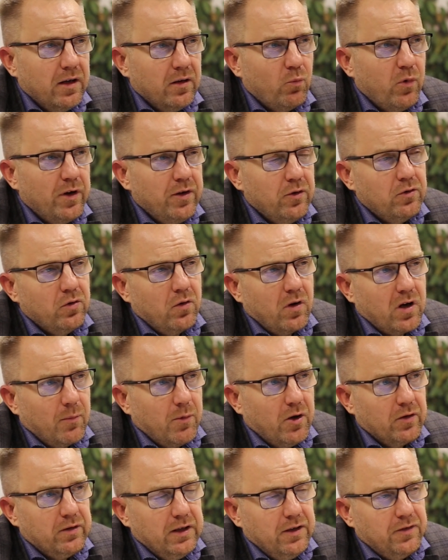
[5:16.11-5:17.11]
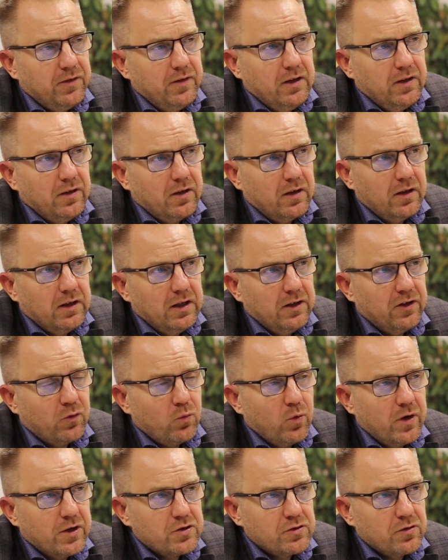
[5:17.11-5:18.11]
you talk about these
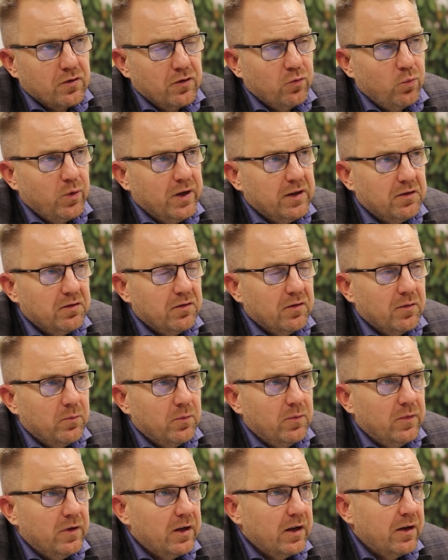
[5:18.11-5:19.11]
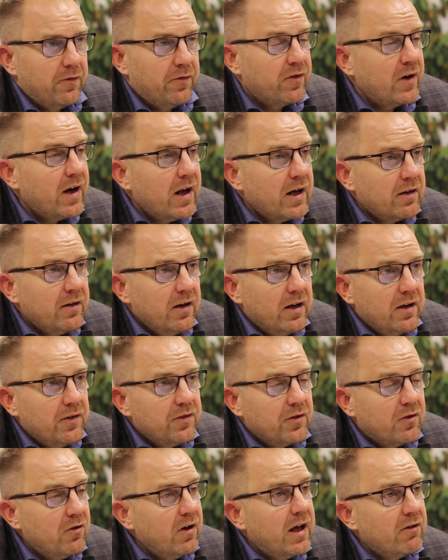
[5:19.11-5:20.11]
questions with
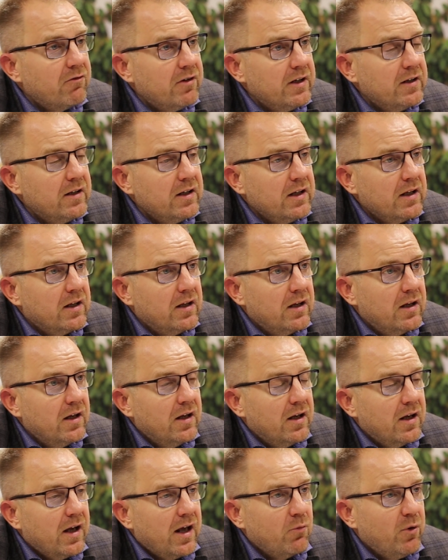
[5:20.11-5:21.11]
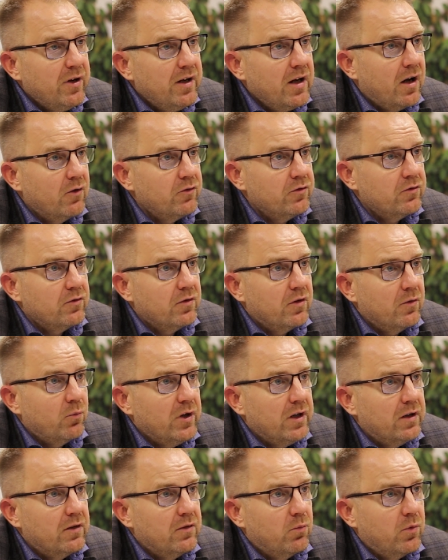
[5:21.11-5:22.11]
frankness, clarity, and
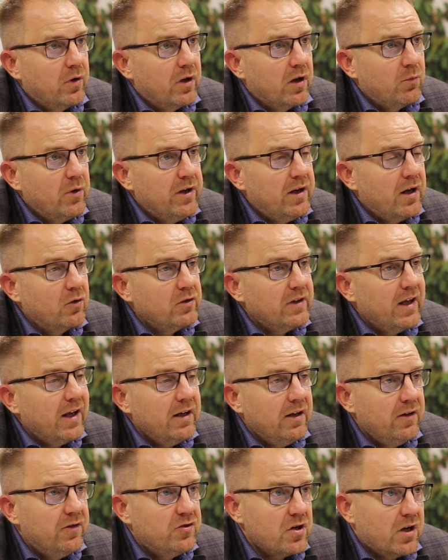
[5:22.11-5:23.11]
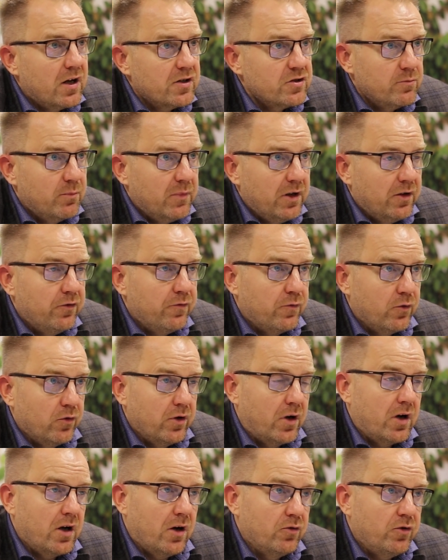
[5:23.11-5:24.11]
without any judgments for
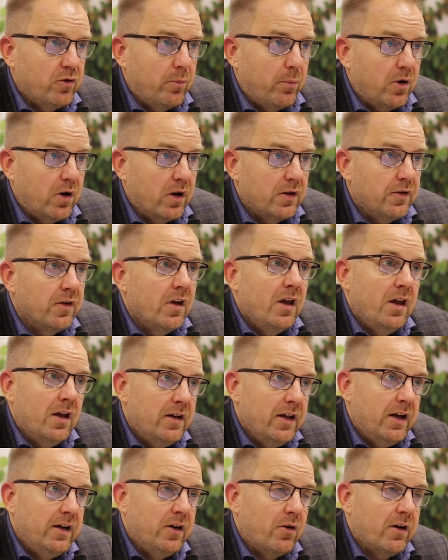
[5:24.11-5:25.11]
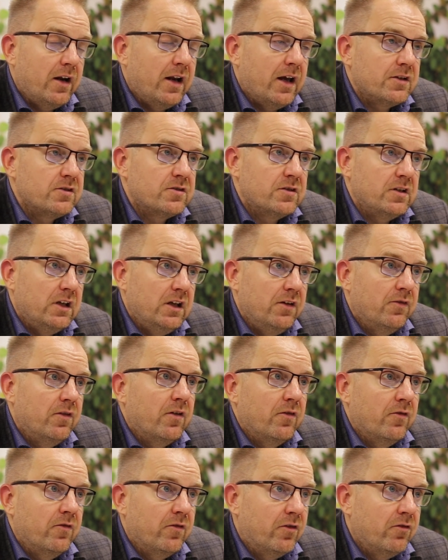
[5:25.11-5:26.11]
the counterparts, then you can achieve
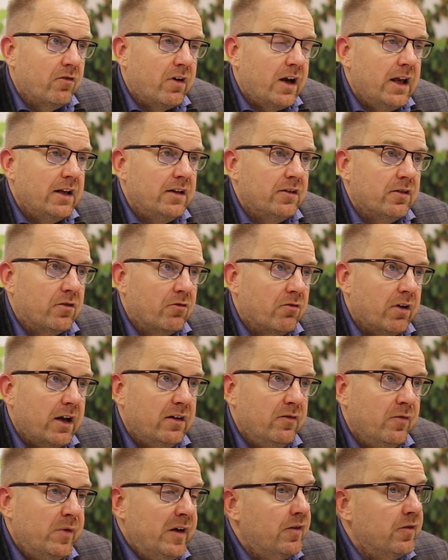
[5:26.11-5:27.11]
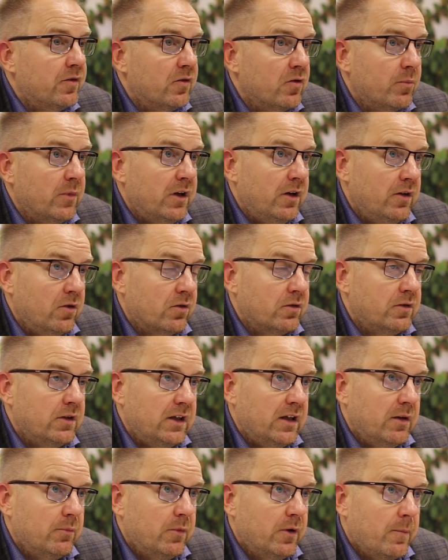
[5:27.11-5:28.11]
great wisdom in your
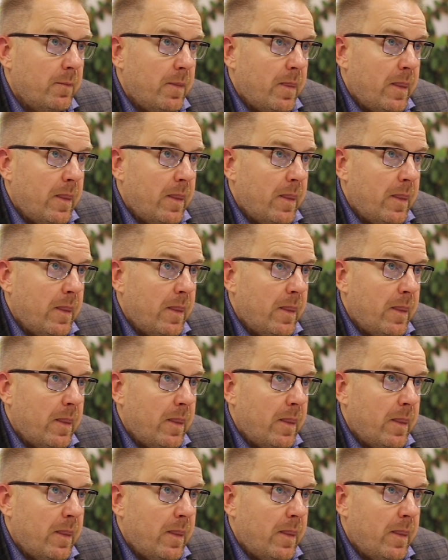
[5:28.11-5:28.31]
team.